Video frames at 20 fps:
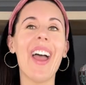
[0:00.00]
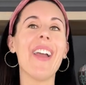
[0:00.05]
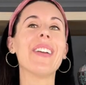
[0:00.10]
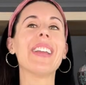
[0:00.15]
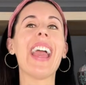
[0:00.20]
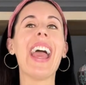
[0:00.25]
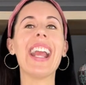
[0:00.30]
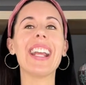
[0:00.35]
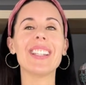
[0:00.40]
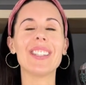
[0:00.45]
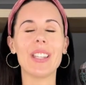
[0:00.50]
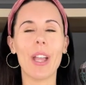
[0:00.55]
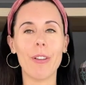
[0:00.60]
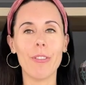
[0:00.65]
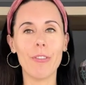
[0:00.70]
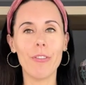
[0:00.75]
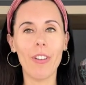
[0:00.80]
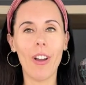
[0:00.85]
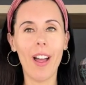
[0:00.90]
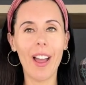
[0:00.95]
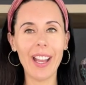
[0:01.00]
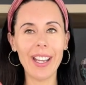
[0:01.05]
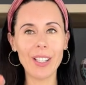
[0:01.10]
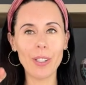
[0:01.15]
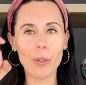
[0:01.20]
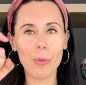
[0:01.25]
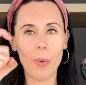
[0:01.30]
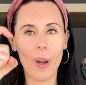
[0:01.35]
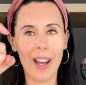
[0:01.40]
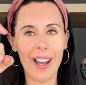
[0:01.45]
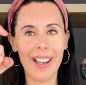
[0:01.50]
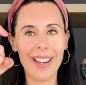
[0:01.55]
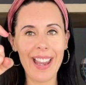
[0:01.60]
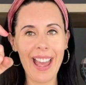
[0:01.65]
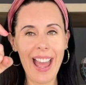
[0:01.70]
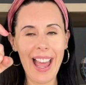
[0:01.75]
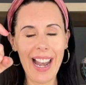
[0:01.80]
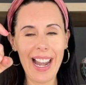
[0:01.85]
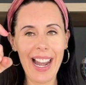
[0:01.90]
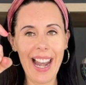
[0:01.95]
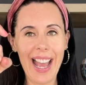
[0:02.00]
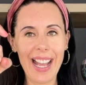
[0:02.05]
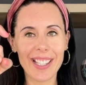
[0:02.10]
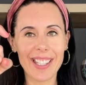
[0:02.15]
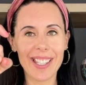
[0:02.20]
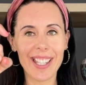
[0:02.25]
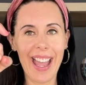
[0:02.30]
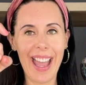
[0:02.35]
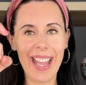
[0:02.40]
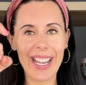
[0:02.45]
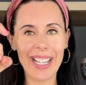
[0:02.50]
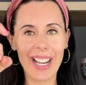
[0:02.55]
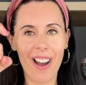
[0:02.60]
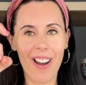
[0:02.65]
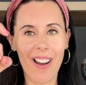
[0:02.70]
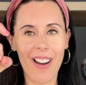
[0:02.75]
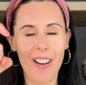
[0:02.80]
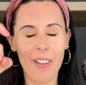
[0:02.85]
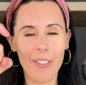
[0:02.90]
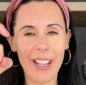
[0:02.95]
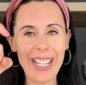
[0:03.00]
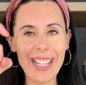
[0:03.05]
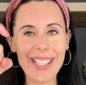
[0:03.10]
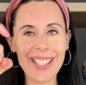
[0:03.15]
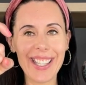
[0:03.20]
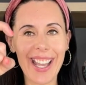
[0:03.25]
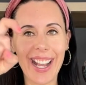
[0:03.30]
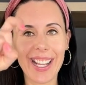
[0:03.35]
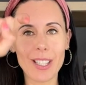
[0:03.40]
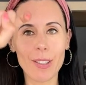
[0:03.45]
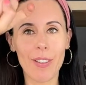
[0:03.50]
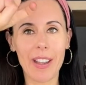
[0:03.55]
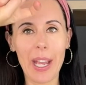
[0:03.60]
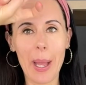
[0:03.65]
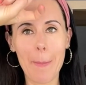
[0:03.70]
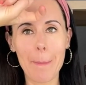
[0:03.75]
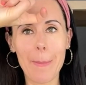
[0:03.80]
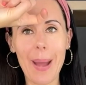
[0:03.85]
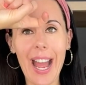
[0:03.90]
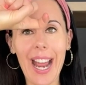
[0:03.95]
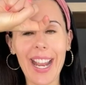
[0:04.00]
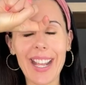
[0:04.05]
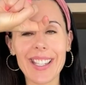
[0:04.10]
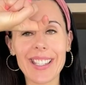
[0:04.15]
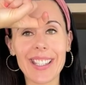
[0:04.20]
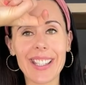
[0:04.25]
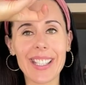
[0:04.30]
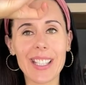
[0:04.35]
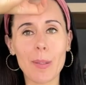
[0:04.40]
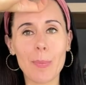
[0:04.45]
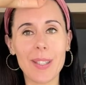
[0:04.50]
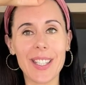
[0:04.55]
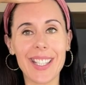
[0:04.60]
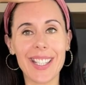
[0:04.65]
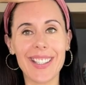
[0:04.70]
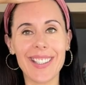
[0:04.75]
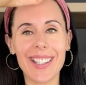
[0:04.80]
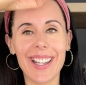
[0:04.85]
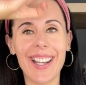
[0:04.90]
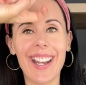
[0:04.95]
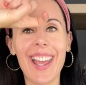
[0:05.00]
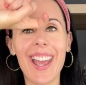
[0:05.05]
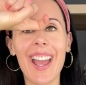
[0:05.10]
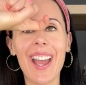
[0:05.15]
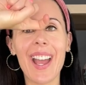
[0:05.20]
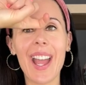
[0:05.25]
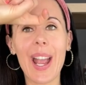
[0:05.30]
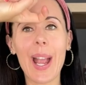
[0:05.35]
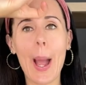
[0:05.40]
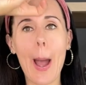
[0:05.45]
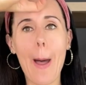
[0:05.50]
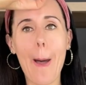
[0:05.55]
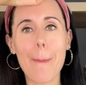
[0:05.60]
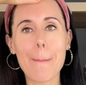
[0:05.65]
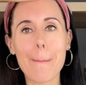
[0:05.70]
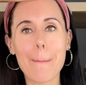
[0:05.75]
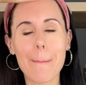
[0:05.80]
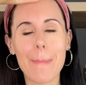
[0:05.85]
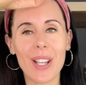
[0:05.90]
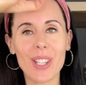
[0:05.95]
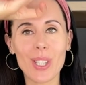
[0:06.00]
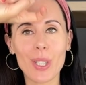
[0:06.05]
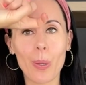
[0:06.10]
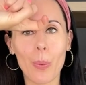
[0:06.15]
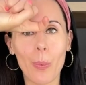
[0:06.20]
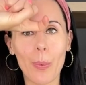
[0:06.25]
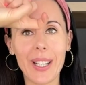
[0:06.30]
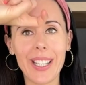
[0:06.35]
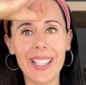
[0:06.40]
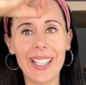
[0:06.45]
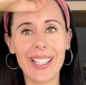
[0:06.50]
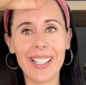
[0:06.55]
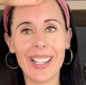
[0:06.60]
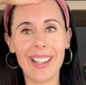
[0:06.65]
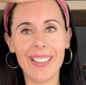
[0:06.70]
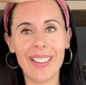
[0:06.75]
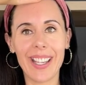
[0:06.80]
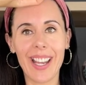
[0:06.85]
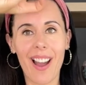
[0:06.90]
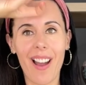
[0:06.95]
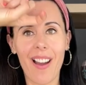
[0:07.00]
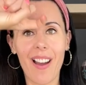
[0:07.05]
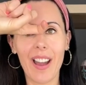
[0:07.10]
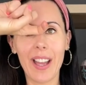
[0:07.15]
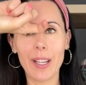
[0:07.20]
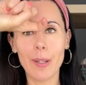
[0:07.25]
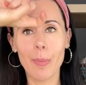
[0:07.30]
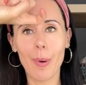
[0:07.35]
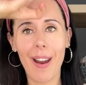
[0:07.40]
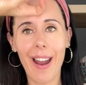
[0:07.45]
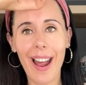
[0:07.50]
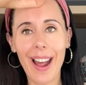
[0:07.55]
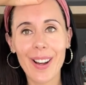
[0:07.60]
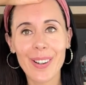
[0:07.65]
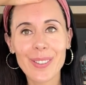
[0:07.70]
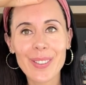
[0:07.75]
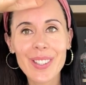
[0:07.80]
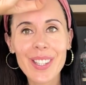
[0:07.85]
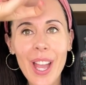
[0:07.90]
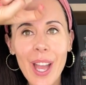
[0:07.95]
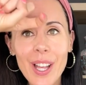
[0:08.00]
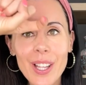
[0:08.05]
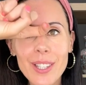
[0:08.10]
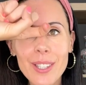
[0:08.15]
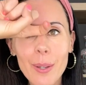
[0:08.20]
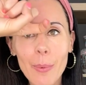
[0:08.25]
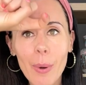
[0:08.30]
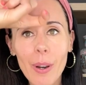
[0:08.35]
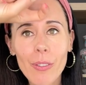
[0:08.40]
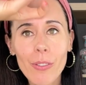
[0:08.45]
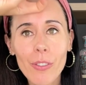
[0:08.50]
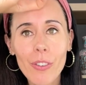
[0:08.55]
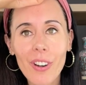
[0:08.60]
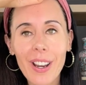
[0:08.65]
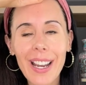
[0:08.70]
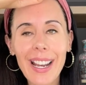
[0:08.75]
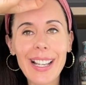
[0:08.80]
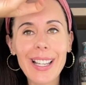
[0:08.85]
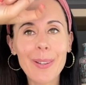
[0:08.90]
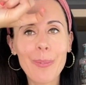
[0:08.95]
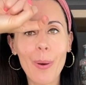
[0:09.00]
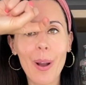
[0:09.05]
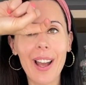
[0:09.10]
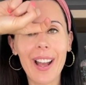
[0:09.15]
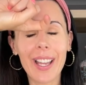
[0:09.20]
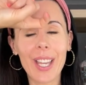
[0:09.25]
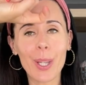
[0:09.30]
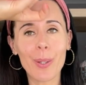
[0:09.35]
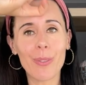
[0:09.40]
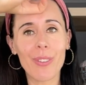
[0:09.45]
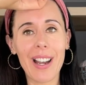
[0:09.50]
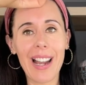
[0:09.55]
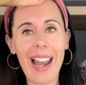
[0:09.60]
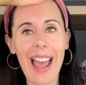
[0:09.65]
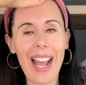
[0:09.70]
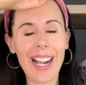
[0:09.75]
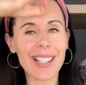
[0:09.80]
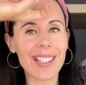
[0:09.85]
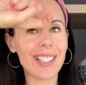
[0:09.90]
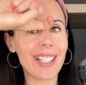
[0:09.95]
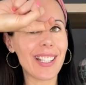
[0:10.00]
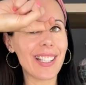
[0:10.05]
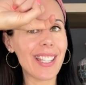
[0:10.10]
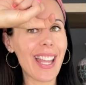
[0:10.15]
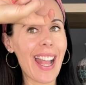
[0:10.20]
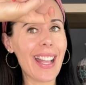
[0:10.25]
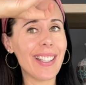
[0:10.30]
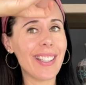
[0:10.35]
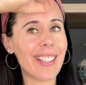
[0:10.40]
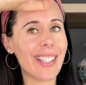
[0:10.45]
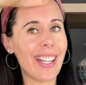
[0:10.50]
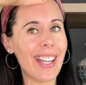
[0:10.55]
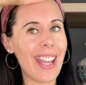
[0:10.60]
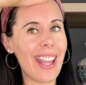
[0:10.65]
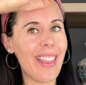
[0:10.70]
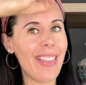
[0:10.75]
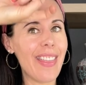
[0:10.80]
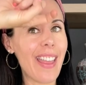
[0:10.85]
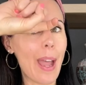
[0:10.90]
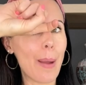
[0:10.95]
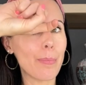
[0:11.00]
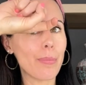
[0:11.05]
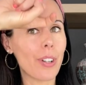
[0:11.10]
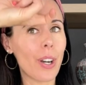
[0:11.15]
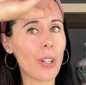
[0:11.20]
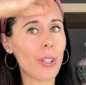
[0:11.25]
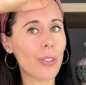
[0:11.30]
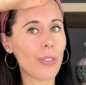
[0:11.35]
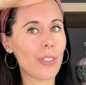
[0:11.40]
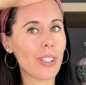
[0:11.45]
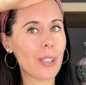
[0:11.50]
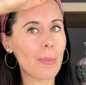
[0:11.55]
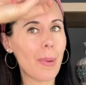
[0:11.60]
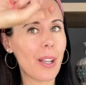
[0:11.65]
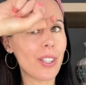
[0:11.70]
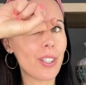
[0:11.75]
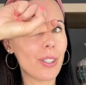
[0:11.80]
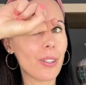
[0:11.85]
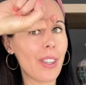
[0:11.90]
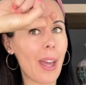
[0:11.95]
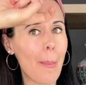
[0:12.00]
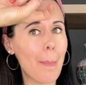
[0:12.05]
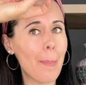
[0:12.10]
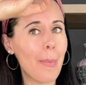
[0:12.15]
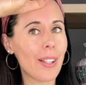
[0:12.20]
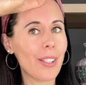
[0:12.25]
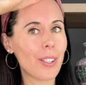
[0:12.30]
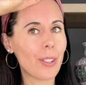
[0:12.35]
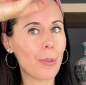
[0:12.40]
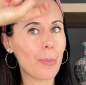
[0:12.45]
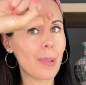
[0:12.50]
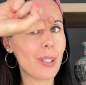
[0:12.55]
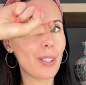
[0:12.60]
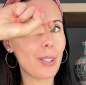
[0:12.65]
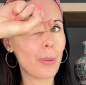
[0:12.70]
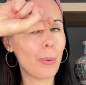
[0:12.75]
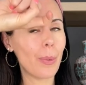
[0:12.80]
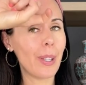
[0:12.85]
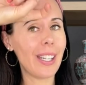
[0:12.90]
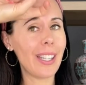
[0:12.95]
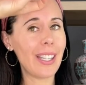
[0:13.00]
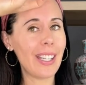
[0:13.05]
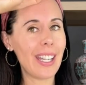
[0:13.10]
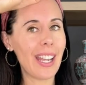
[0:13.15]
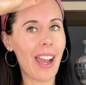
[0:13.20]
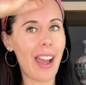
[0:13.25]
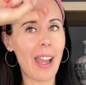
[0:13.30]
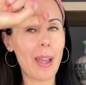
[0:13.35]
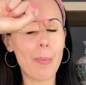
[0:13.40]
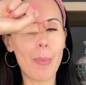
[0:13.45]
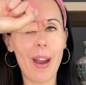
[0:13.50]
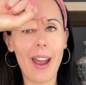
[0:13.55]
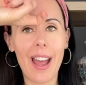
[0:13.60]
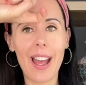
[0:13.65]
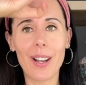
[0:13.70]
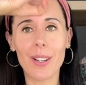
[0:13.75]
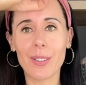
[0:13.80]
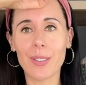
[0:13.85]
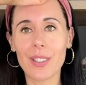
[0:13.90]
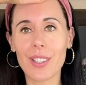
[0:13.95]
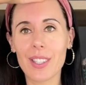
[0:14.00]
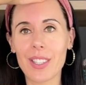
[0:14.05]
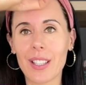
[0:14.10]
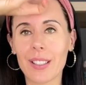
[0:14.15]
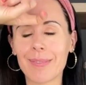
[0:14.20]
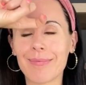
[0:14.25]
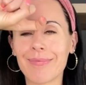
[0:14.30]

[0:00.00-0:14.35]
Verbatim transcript: Okay, so final one. Let's take our index finger back into this position, come between the eyebrows. So we're really working relaxing tension in that procerus muscle, that muscle between the eyebrows.